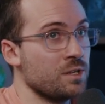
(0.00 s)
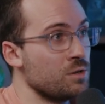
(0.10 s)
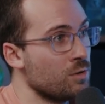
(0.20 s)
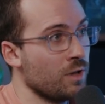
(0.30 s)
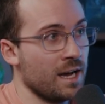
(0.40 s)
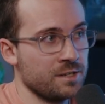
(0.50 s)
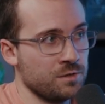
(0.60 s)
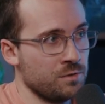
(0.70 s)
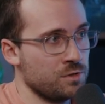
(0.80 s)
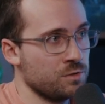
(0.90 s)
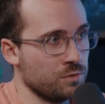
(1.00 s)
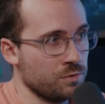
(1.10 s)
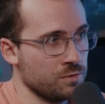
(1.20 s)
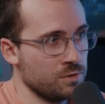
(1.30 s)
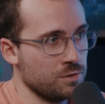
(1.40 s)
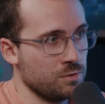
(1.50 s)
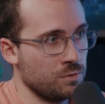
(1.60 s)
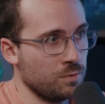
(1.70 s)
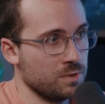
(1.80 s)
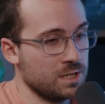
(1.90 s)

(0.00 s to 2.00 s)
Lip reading: utilize those tools to